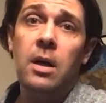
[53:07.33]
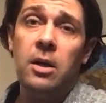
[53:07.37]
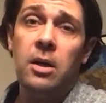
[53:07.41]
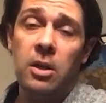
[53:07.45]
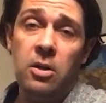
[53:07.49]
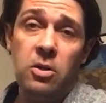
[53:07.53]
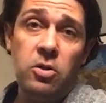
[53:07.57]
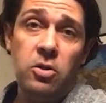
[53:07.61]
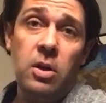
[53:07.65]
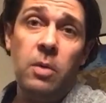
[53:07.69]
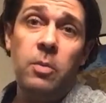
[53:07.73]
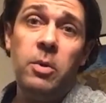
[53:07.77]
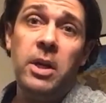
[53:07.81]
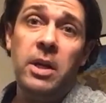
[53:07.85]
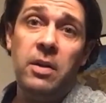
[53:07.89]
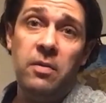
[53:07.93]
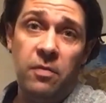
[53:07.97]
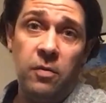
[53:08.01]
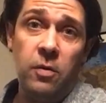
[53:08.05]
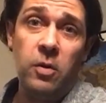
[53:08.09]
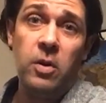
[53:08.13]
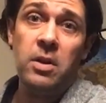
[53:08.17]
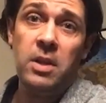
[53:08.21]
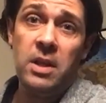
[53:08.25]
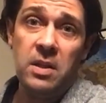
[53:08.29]
contributing
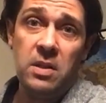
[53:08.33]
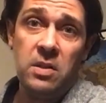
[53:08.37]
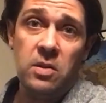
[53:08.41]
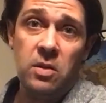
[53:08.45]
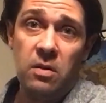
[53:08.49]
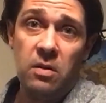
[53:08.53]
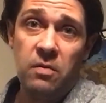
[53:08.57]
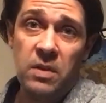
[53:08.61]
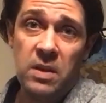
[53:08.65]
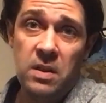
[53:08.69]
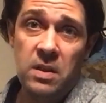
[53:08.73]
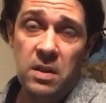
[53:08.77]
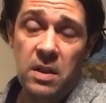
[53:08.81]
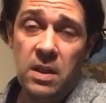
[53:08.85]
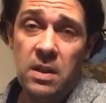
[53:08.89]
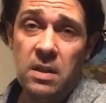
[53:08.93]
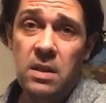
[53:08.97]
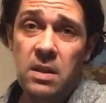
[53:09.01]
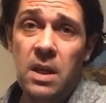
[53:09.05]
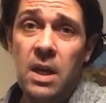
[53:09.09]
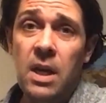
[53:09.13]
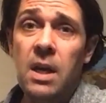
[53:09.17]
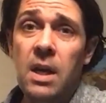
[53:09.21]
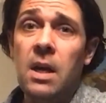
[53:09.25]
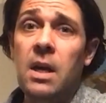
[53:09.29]
for these
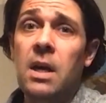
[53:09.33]
services.